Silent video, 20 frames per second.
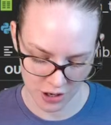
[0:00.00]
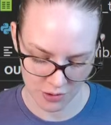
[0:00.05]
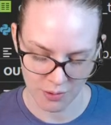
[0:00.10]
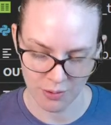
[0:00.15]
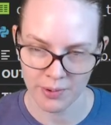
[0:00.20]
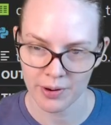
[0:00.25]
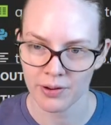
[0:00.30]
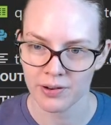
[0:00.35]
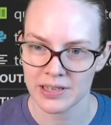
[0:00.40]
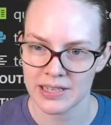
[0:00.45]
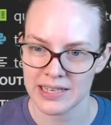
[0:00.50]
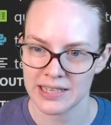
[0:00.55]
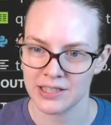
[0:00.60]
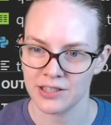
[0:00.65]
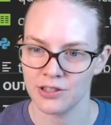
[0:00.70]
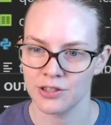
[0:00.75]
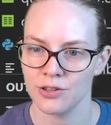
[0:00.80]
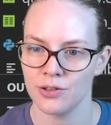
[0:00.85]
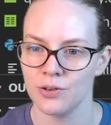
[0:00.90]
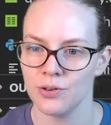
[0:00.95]
what we're going to need to
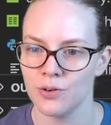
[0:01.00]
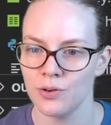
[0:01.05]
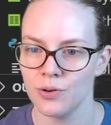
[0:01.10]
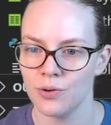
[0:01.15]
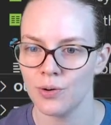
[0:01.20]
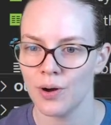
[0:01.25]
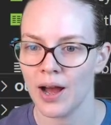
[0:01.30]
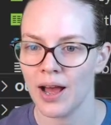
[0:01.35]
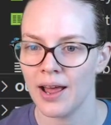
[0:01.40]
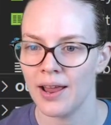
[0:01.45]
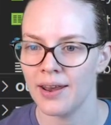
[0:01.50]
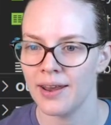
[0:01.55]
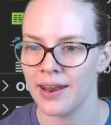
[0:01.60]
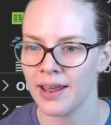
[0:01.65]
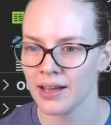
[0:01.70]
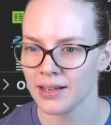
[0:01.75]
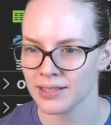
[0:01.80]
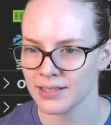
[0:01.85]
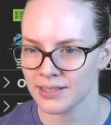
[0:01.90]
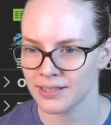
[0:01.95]
do
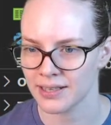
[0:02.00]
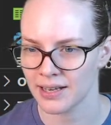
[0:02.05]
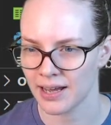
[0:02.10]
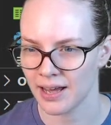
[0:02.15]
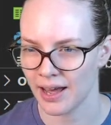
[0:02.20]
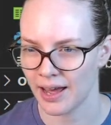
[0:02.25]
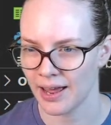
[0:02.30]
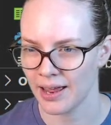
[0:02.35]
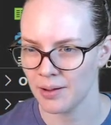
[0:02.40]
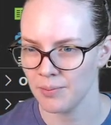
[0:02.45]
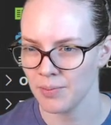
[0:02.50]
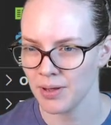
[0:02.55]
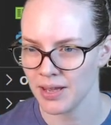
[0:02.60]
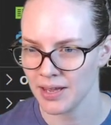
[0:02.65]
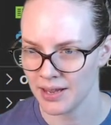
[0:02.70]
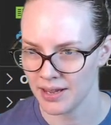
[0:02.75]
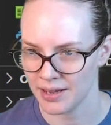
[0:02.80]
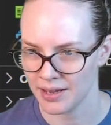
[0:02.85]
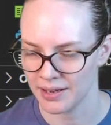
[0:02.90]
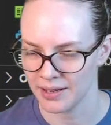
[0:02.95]
next time
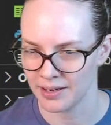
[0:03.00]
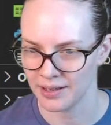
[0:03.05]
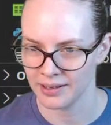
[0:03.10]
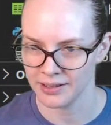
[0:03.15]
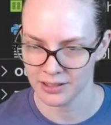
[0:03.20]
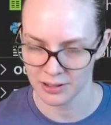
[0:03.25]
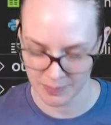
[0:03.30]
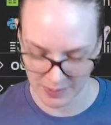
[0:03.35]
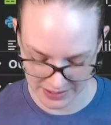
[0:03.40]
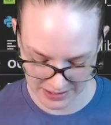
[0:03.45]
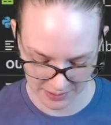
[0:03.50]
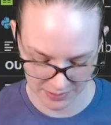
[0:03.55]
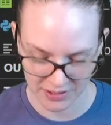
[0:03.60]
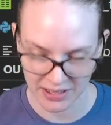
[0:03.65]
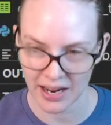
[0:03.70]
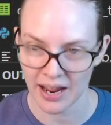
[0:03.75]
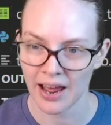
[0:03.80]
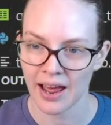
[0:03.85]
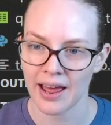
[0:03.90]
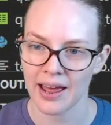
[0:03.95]
is spend some
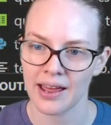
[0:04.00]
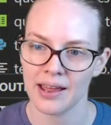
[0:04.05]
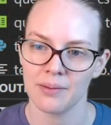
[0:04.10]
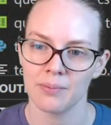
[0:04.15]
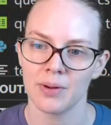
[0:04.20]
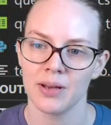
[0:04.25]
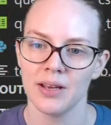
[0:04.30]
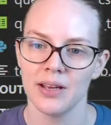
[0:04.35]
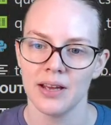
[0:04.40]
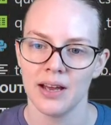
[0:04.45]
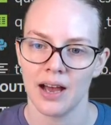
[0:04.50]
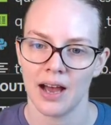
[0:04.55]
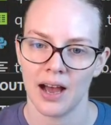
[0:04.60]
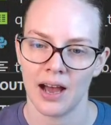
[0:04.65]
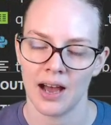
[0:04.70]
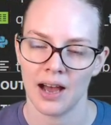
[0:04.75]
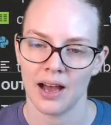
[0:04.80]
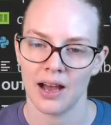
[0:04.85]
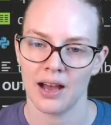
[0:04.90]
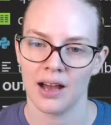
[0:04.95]
time
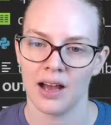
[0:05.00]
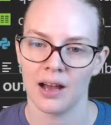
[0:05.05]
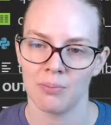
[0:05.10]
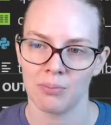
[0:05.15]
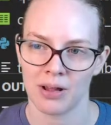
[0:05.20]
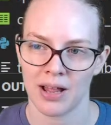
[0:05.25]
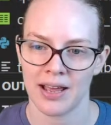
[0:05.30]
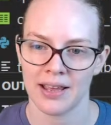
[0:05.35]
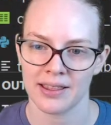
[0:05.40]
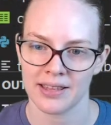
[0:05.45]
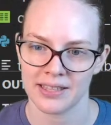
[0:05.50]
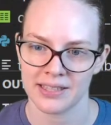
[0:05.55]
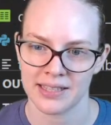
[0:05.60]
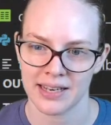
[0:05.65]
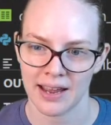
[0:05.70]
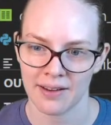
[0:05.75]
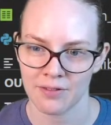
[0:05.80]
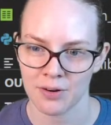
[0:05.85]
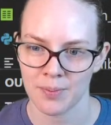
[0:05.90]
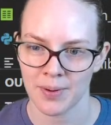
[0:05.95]
applying this to
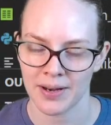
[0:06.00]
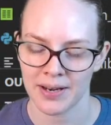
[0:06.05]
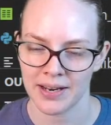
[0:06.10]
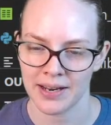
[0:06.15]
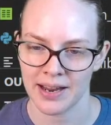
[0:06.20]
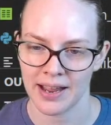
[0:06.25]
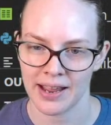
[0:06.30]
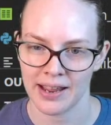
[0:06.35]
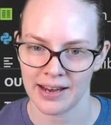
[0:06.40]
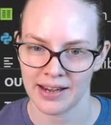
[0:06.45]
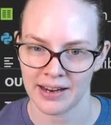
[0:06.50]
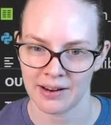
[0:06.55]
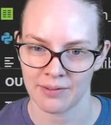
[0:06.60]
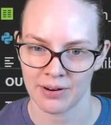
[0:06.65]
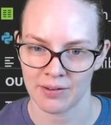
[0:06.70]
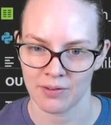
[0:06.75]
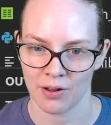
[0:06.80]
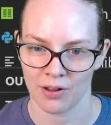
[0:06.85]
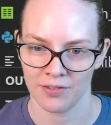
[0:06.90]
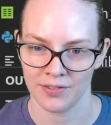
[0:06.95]
everybody and get rid
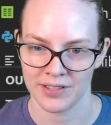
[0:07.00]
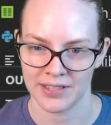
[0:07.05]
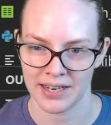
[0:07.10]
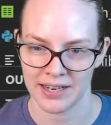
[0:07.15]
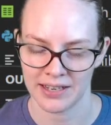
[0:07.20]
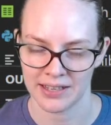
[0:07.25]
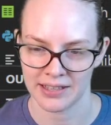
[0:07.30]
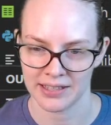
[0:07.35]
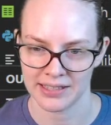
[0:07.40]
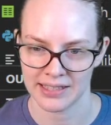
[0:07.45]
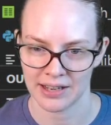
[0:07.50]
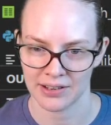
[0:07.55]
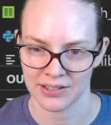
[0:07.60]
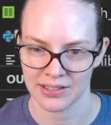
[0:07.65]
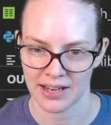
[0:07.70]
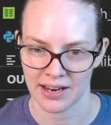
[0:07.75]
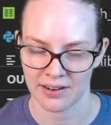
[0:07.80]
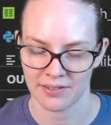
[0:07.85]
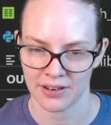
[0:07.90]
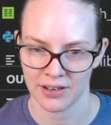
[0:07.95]
of all of the data that's
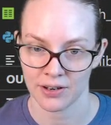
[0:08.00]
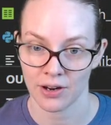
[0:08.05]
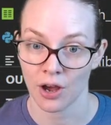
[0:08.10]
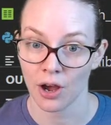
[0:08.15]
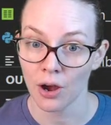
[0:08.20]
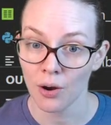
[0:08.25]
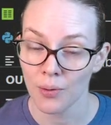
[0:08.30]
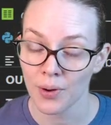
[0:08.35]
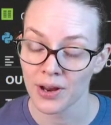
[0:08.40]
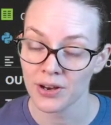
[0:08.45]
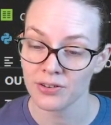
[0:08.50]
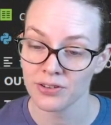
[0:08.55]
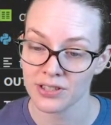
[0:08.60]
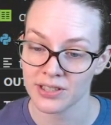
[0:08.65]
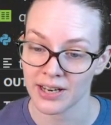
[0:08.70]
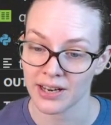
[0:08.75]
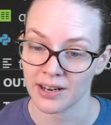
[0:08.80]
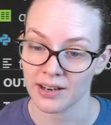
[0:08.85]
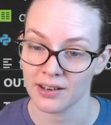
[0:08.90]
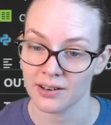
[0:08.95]
outside of it. Oh,
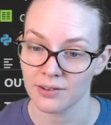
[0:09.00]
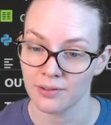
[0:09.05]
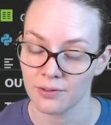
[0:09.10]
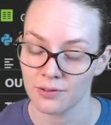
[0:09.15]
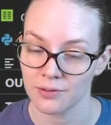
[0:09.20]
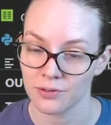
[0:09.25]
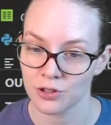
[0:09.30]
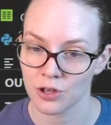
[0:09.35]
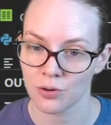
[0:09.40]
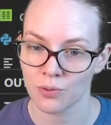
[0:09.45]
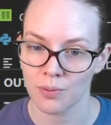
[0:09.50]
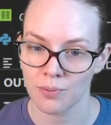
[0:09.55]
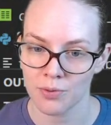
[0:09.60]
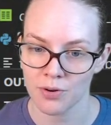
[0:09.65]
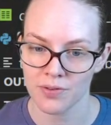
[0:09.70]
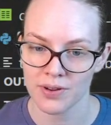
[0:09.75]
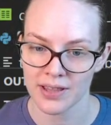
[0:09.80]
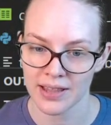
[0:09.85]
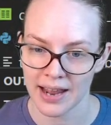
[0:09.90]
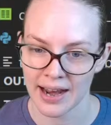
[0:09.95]
interesting. So
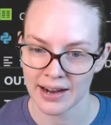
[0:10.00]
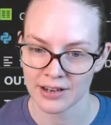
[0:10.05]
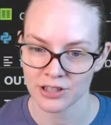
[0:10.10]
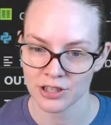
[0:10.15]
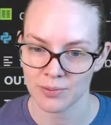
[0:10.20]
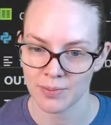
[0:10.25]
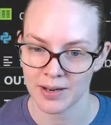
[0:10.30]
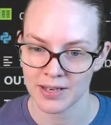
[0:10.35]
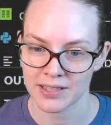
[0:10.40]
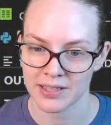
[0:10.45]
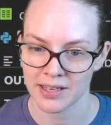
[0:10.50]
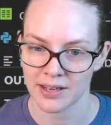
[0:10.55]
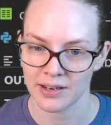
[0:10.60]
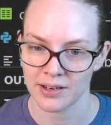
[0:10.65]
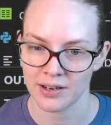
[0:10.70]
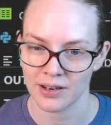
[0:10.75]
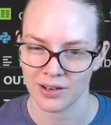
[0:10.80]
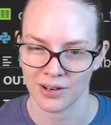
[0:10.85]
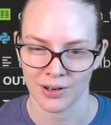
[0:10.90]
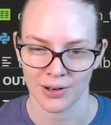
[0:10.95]
removing that actually makes it,
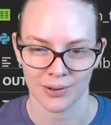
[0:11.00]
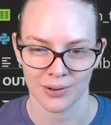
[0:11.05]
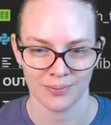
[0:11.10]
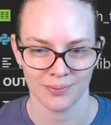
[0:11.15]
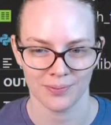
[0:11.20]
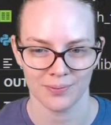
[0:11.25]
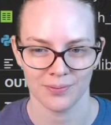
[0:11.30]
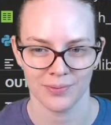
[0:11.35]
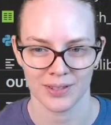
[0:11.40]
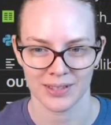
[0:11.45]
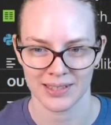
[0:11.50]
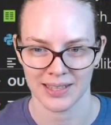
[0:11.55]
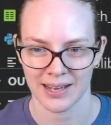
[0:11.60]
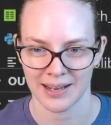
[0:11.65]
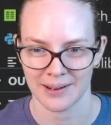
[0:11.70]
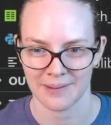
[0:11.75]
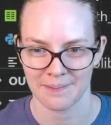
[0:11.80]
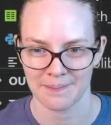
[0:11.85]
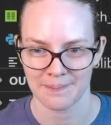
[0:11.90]
oh, one sec.